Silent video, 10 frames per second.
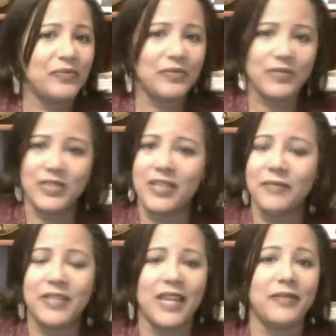
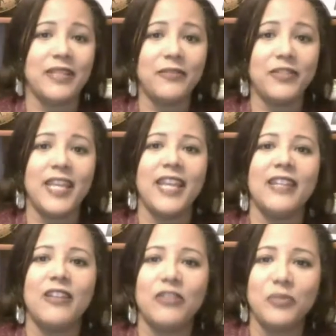sometimes, and if you're
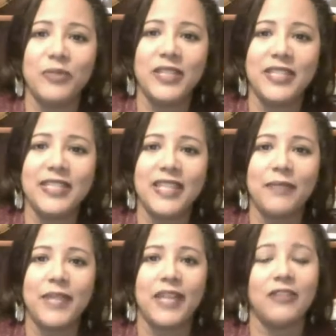taking notes, please just
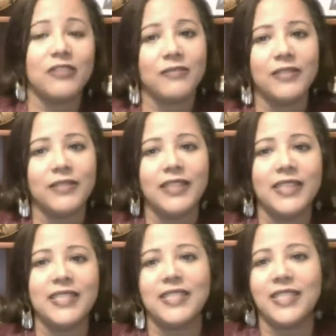stop taking notes and really
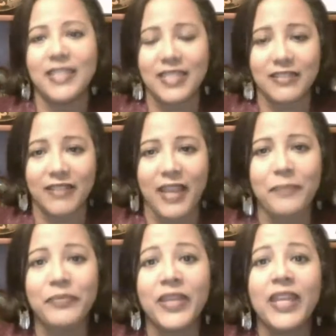listen into this. Okay.
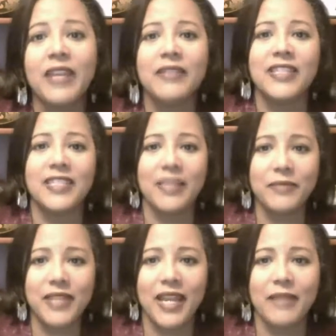Because
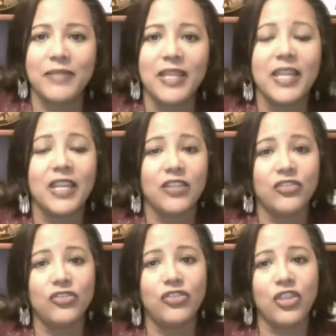sometimes
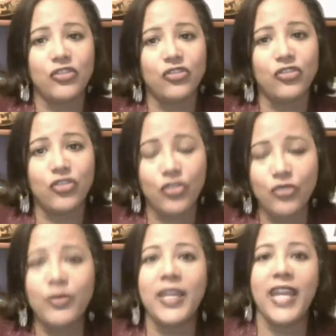the
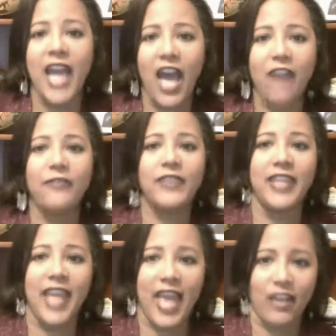doing of the
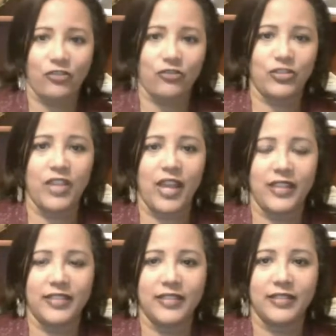
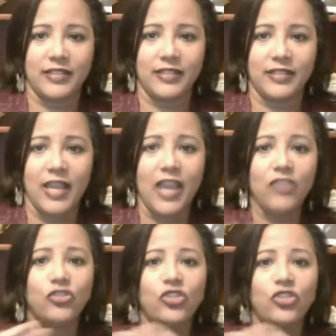exercise,
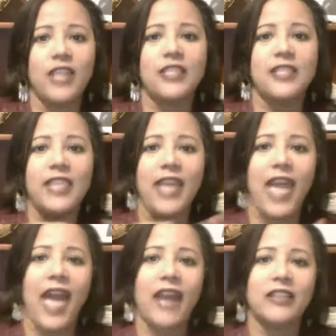just the
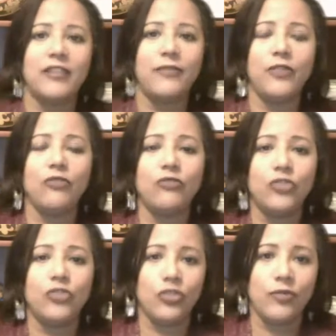act of you
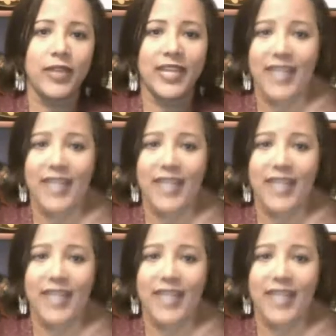doing it, not